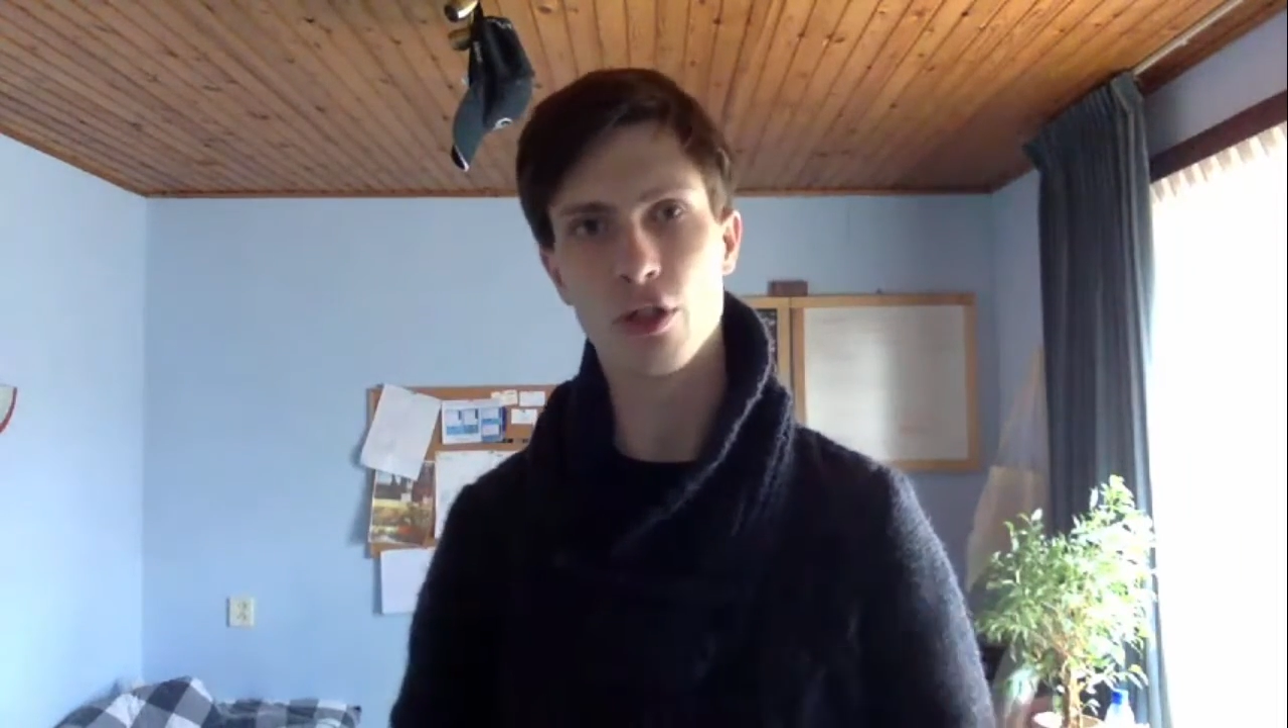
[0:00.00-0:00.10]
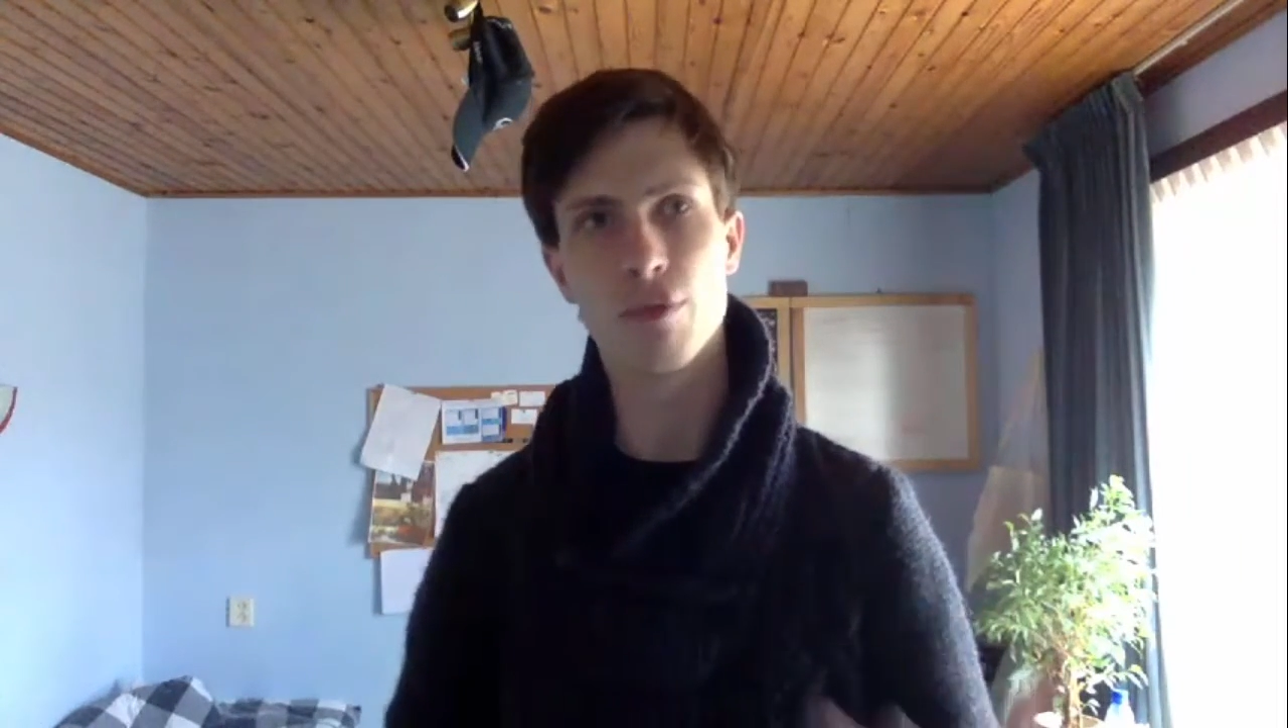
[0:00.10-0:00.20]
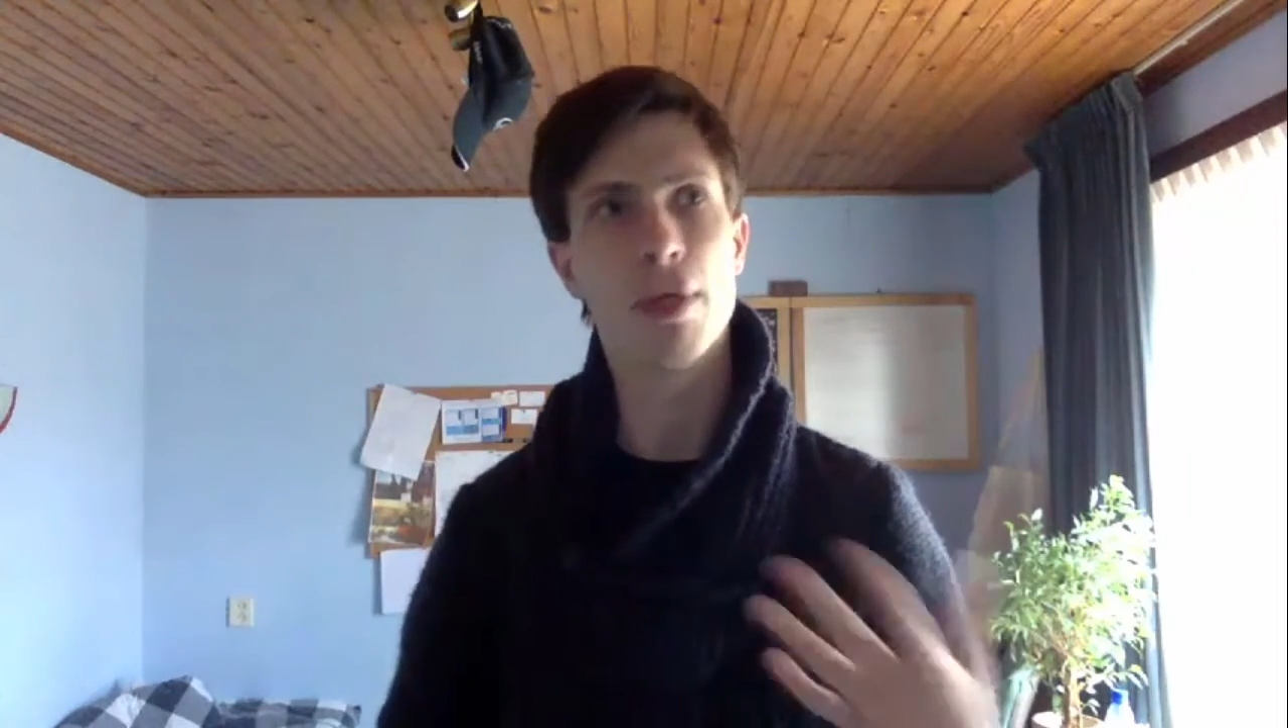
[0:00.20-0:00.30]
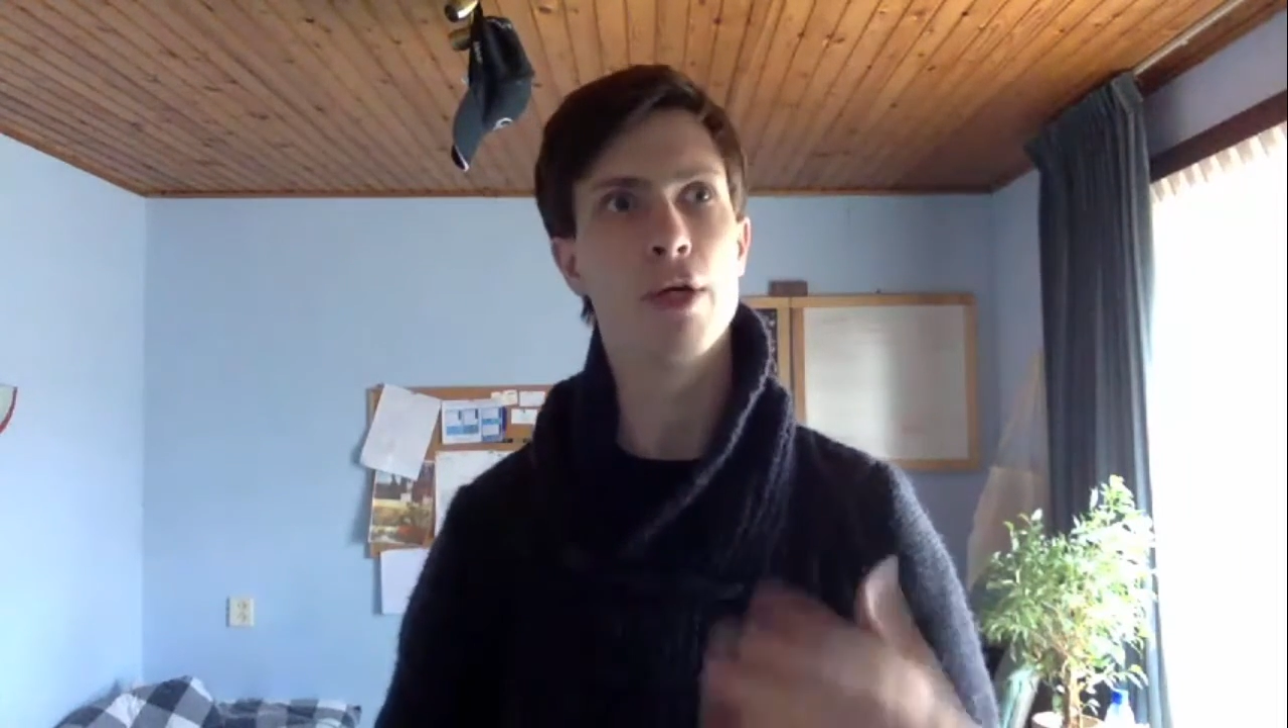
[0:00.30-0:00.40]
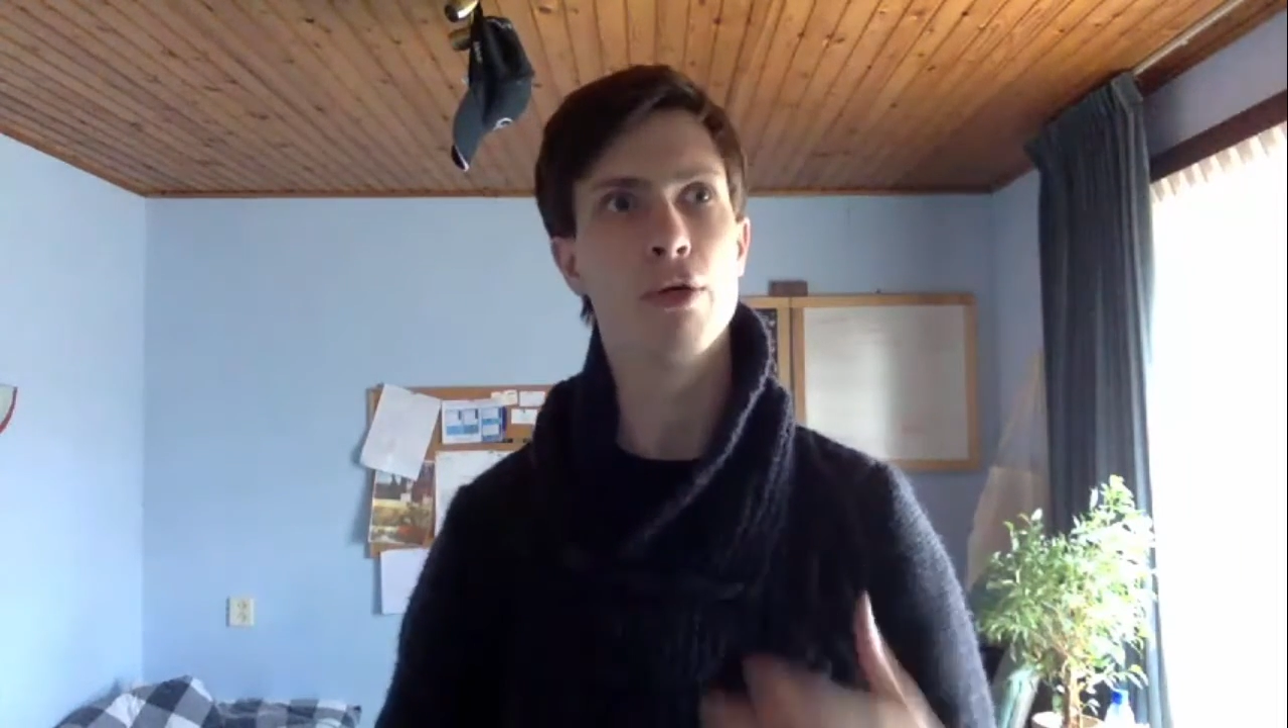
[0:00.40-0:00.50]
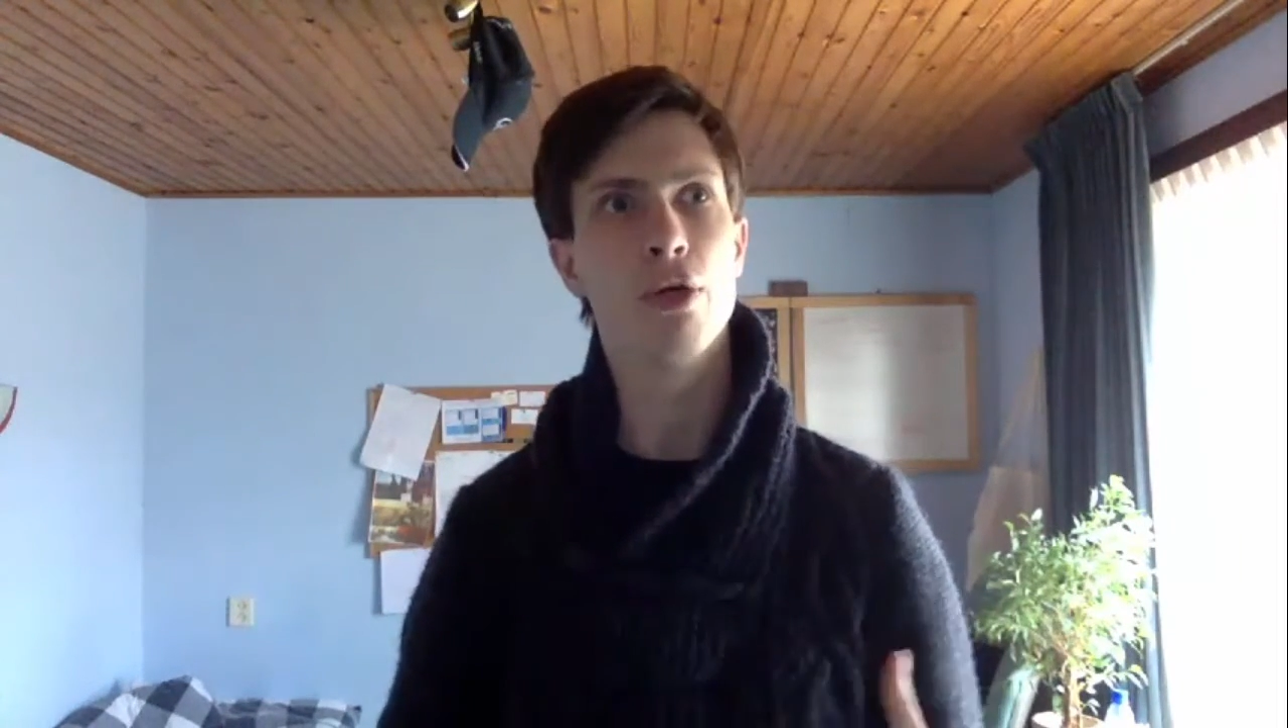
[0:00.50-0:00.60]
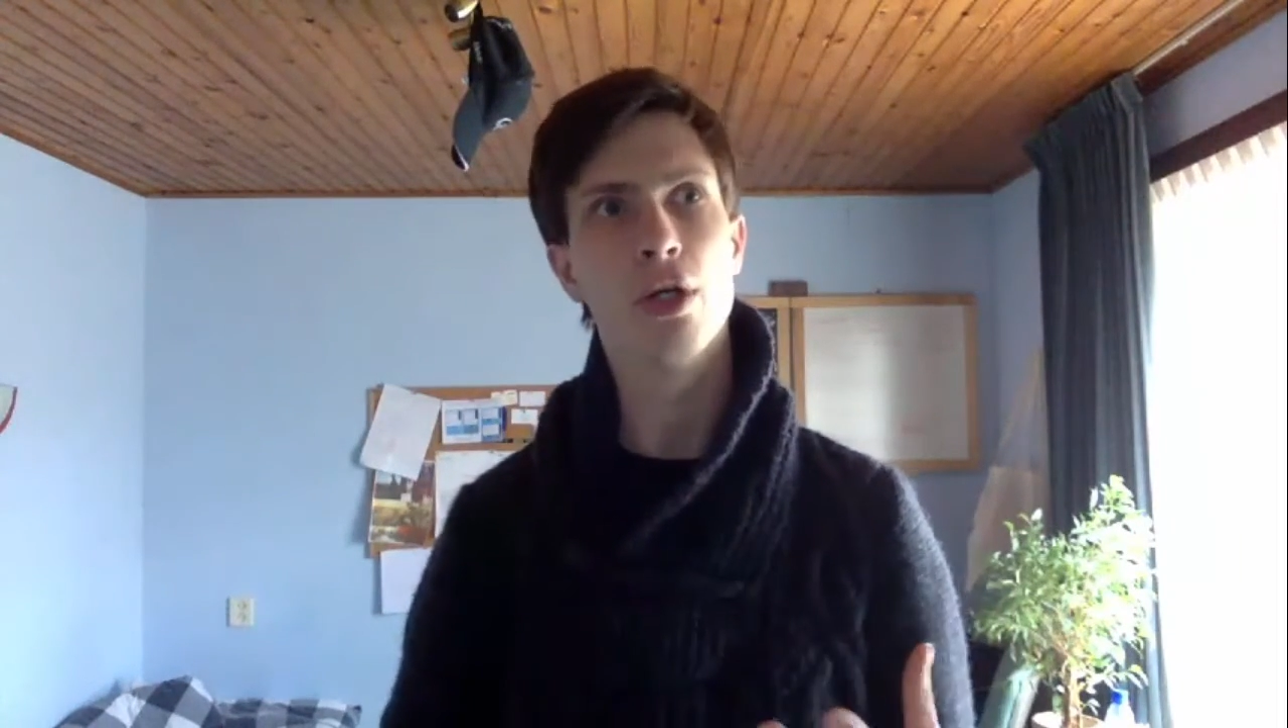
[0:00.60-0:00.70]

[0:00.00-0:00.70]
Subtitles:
about